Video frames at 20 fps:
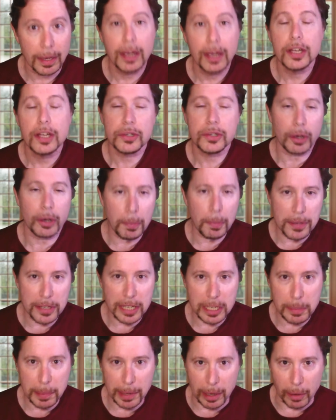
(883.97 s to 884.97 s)
So I hope this
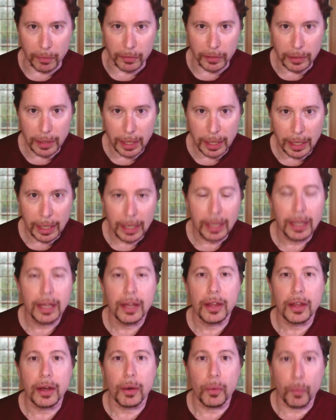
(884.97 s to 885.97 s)
has been helpful.
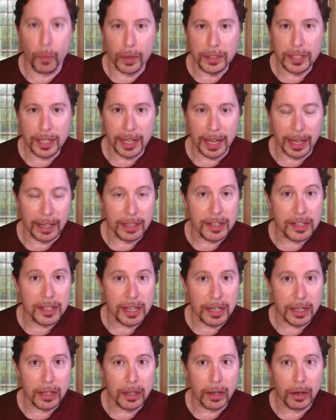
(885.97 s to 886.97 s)
Once again, a
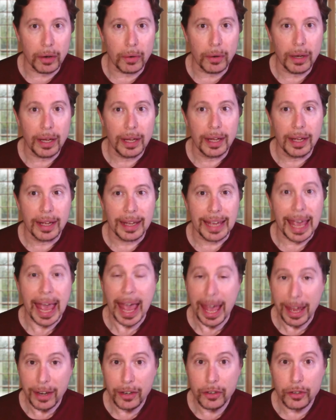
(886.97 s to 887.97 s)
CEO
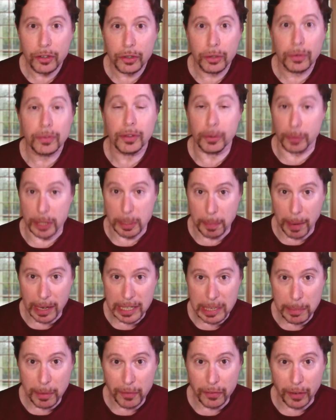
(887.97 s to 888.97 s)
can do, they're
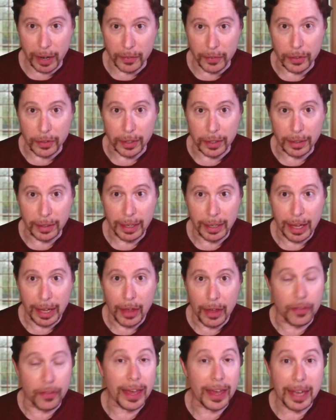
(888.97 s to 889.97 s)
responsible for everything
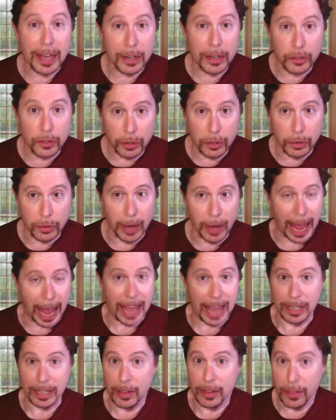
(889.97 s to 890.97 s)
they can do
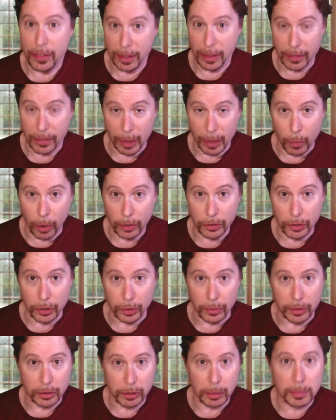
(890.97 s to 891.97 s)
anything they want
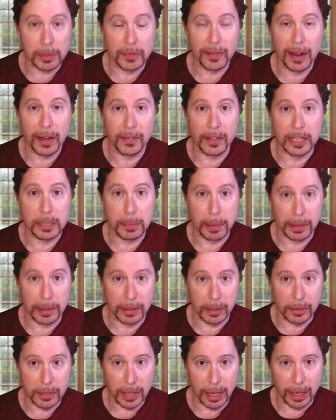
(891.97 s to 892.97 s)
to in terms of how they spend
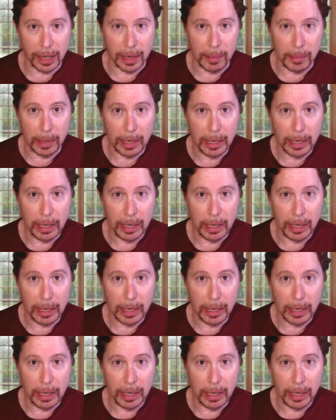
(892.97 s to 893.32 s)
their time.